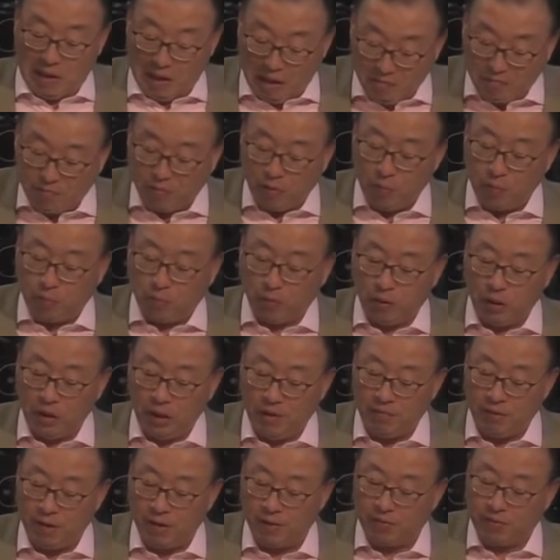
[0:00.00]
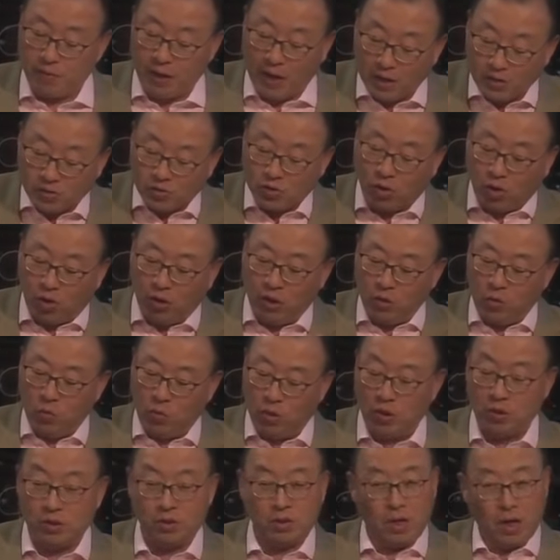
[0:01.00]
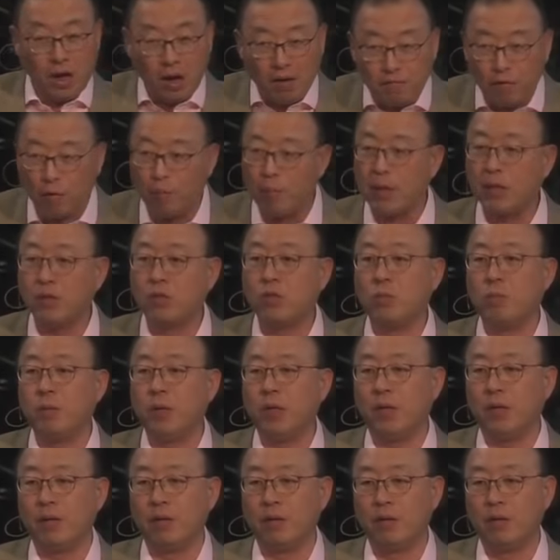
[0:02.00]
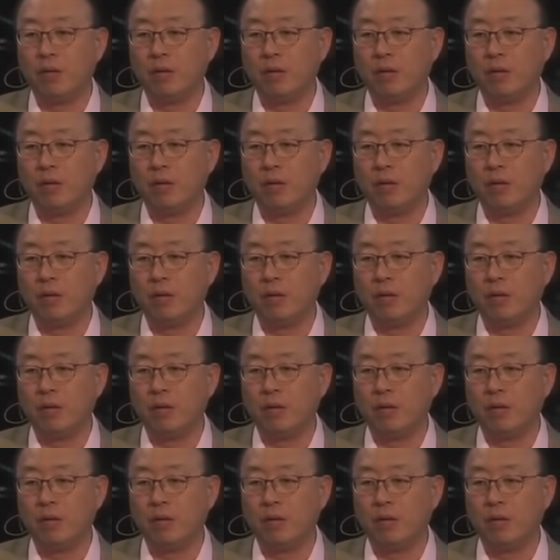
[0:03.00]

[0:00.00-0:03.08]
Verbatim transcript: if you believe that that's all it was ever meant to be.